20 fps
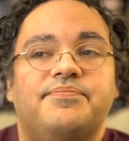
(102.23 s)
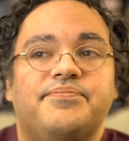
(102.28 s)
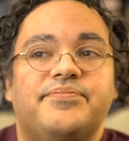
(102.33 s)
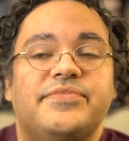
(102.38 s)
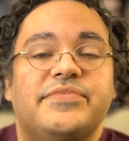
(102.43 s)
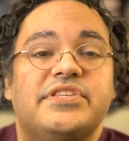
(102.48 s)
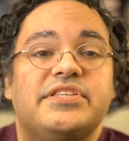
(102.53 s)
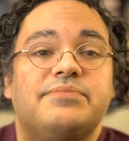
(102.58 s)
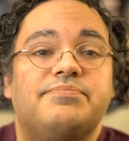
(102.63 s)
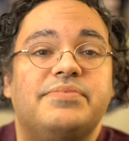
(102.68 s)

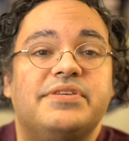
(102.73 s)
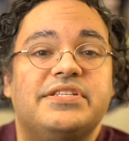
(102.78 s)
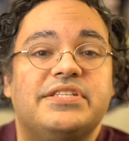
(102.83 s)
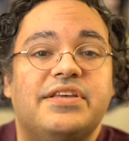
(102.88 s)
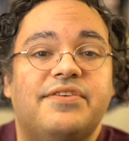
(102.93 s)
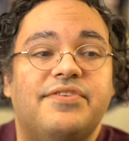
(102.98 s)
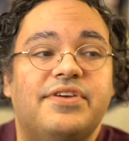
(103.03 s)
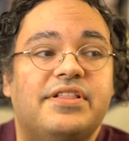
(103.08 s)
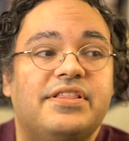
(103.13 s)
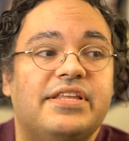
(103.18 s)

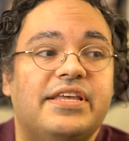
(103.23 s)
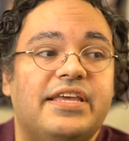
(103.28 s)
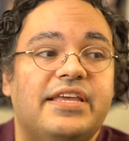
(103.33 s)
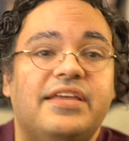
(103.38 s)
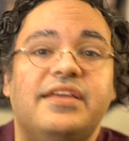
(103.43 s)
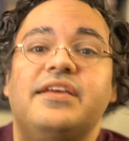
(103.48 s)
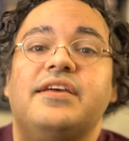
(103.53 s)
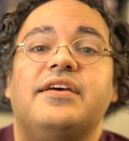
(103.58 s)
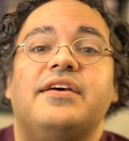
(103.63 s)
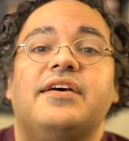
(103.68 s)

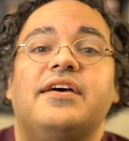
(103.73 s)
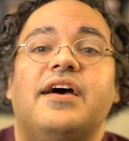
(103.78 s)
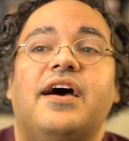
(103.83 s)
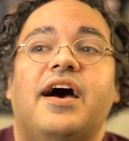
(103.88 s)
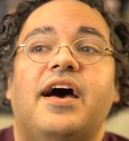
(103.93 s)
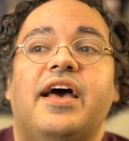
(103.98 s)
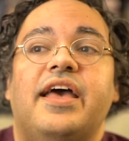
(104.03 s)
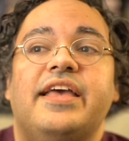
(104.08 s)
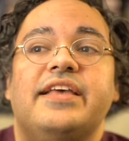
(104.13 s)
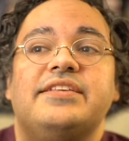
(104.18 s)
Specifically,
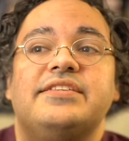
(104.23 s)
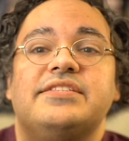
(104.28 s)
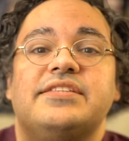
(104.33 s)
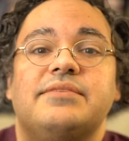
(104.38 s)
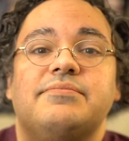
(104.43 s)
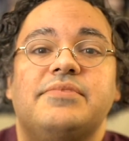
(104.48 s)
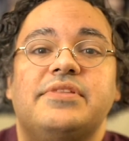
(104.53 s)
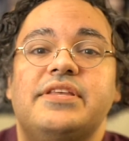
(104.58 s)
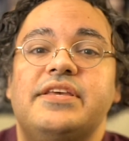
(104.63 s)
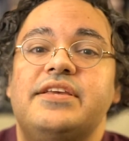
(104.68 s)
a
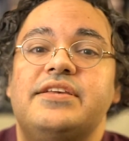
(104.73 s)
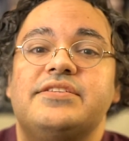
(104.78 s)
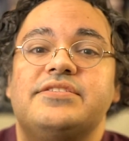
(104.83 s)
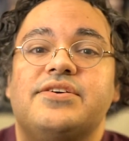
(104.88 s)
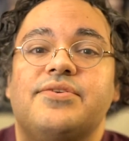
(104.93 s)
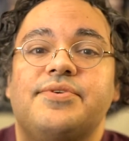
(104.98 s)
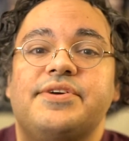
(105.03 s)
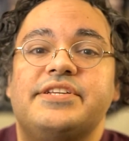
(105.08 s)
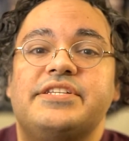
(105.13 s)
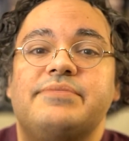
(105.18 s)
simile is
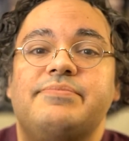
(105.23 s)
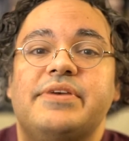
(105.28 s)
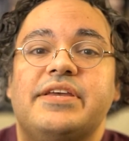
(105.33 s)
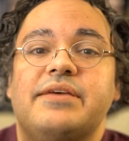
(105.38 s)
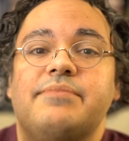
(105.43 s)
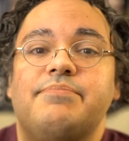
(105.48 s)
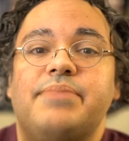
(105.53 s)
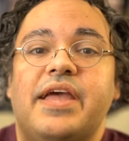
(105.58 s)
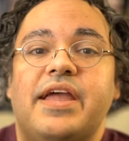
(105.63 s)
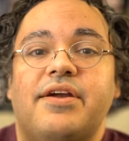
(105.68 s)
going to be
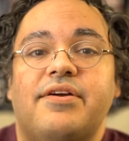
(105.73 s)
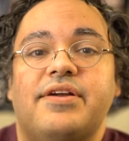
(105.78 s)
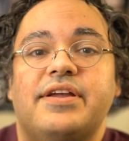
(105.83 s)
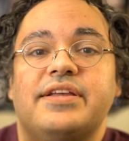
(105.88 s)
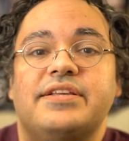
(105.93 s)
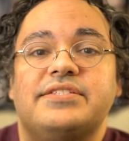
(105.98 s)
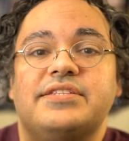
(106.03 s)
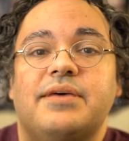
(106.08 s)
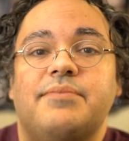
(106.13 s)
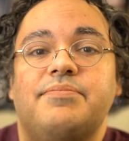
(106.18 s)

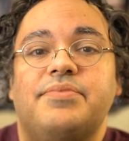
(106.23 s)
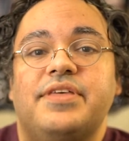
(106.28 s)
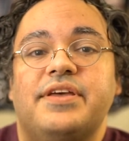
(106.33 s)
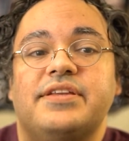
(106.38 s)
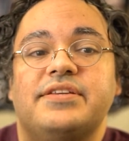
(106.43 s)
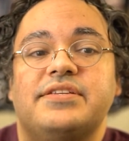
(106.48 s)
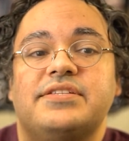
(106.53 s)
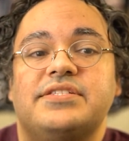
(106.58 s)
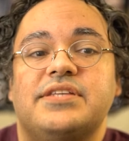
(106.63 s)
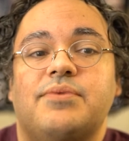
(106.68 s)
comparing
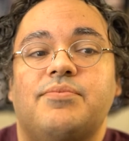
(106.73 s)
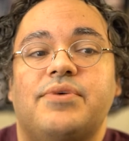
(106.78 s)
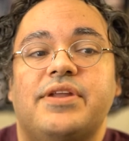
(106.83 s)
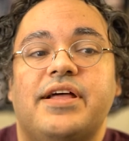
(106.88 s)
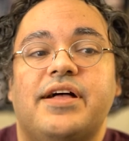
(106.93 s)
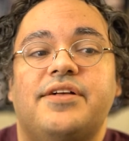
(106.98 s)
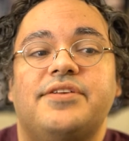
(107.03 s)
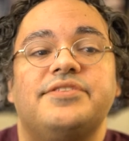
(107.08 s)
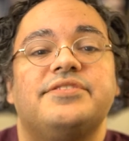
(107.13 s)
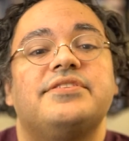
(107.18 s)
something to someone
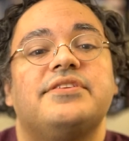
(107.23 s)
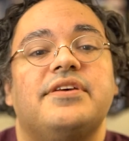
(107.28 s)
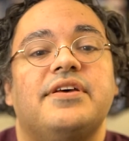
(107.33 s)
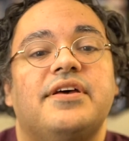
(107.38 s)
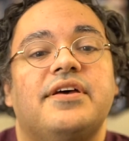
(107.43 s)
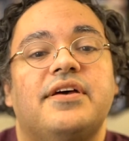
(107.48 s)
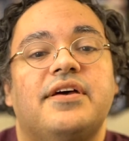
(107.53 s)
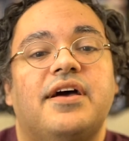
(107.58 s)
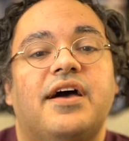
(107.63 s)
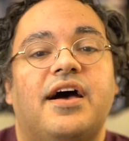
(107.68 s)
else
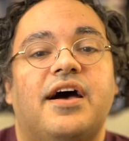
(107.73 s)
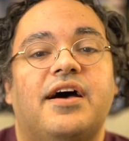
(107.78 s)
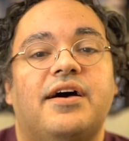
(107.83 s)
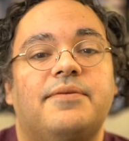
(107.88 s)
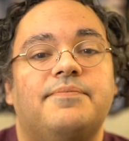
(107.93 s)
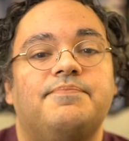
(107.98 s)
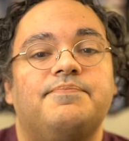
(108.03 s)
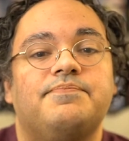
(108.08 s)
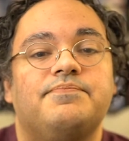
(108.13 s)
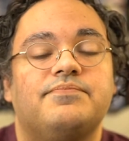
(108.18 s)

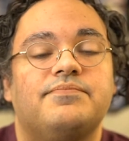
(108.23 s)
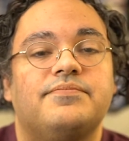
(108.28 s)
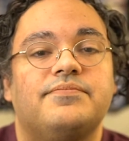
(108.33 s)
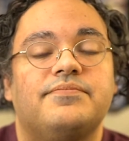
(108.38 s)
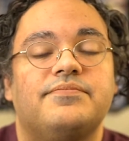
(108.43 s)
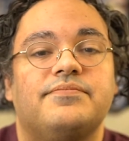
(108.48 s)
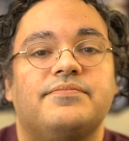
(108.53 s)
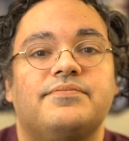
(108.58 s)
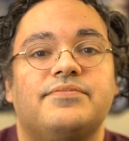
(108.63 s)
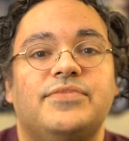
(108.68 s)

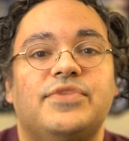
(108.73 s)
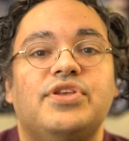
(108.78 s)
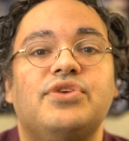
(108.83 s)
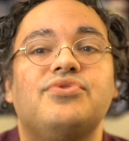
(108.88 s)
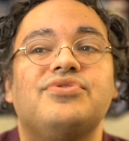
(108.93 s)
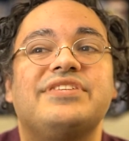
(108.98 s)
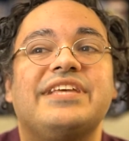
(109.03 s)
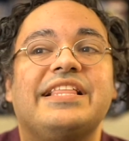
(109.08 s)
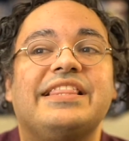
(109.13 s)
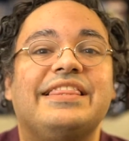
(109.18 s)

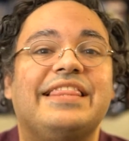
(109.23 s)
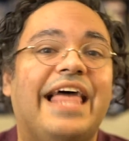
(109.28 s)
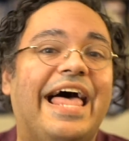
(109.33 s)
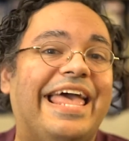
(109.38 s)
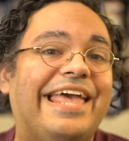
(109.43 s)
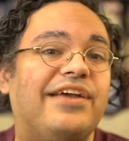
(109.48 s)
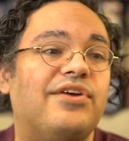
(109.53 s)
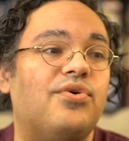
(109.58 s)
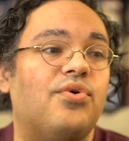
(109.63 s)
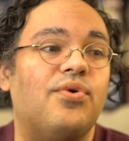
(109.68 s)
using
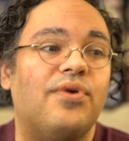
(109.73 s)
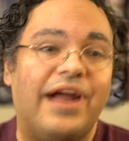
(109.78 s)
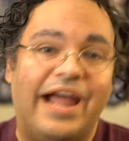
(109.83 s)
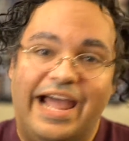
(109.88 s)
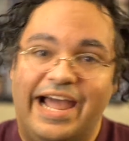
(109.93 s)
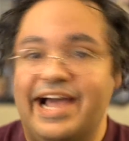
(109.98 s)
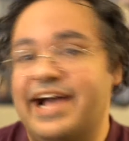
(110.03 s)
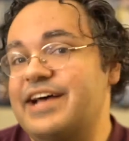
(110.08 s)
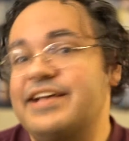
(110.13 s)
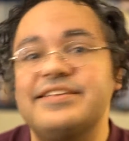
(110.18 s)
like or
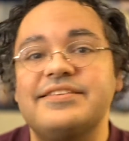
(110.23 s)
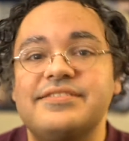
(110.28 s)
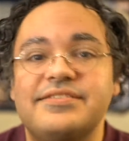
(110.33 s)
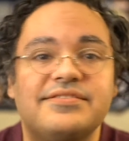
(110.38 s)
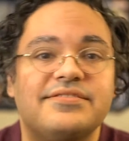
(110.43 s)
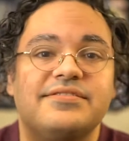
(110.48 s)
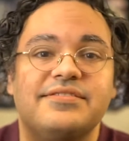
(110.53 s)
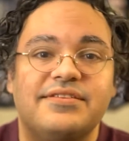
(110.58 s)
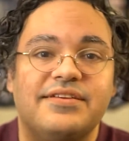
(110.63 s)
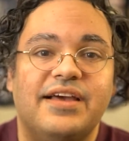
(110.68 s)

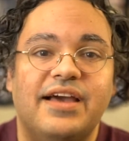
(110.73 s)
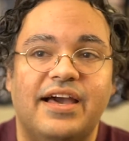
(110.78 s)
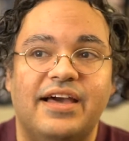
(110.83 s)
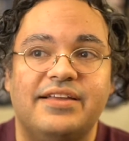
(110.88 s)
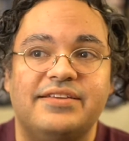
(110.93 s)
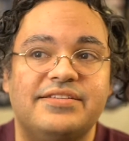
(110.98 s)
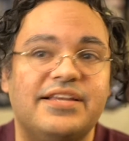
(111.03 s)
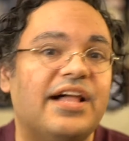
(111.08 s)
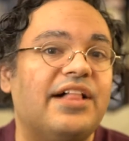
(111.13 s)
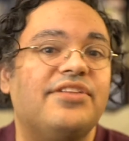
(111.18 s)
as,
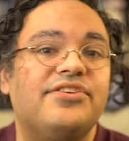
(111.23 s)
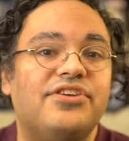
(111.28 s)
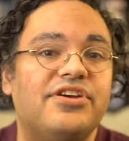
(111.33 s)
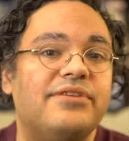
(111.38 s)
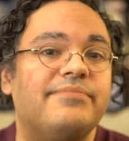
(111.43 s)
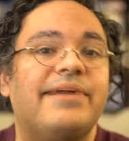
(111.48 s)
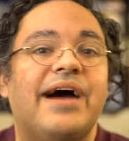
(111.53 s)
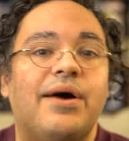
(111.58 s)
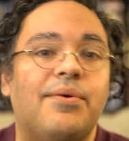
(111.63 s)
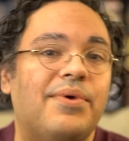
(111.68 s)
and telling you
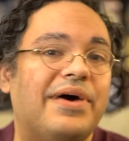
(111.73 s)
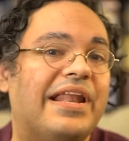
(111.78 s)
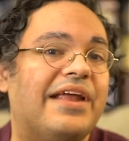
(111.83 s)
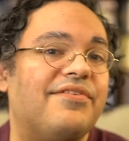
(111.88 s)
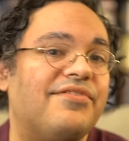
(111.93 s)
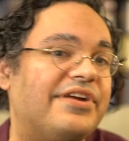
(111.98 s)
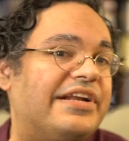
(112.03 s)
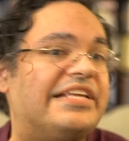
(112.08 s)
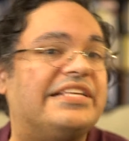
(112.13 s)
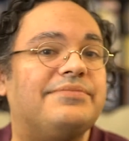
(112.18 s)
about
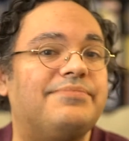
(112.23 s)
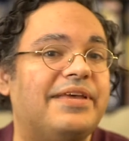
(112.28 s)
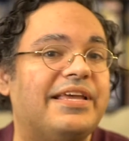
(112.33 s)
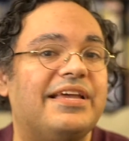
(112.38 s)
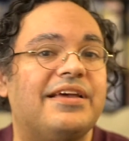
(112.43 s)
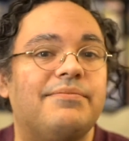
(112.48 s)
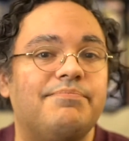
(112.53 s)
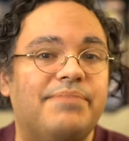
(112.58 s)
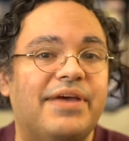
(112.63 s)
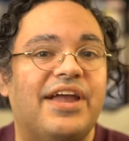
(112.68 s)
whatever it is being
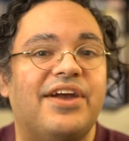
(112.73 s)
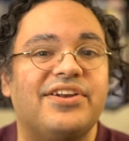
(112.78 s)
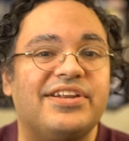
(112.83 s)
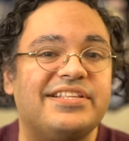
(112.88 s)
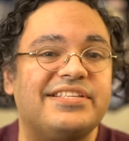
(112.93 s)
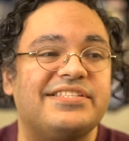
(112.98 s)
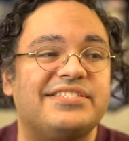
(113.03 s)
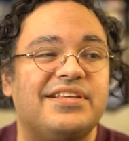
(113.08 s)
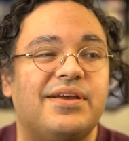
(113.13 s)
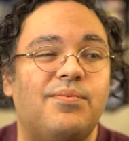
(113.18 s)
compared
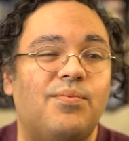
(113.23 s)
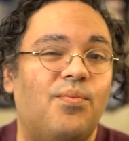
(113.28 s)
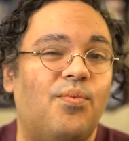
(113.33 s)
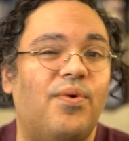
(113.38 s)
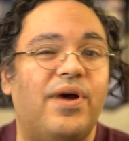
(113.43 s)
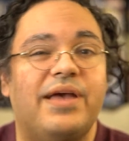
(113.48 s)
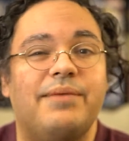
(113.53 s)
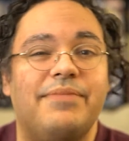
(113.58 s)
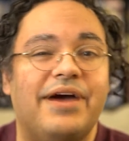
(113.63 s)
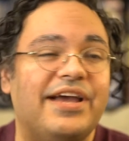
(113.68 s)
in some
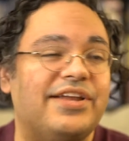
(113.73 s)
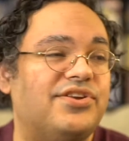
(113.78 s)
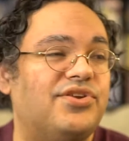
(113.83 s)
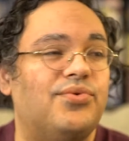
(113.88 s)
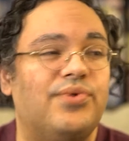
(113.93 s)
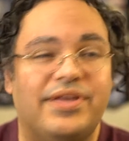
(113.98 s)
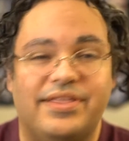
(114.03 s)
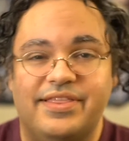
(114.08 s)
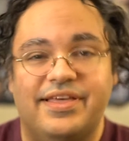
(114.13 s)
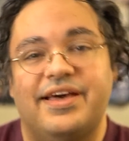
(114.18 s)
way by
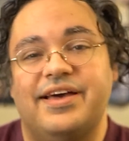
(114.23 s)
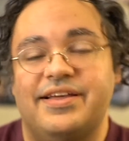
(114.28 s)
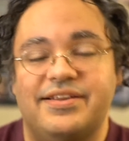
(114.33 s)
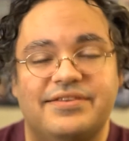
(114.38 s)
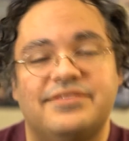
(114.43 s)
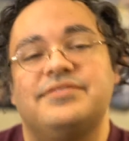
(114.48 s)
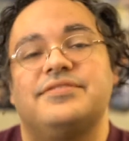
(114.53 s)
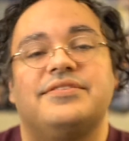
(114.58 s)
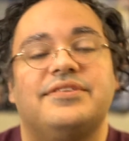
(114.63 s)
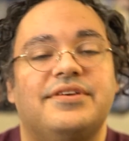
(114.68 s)
doing that.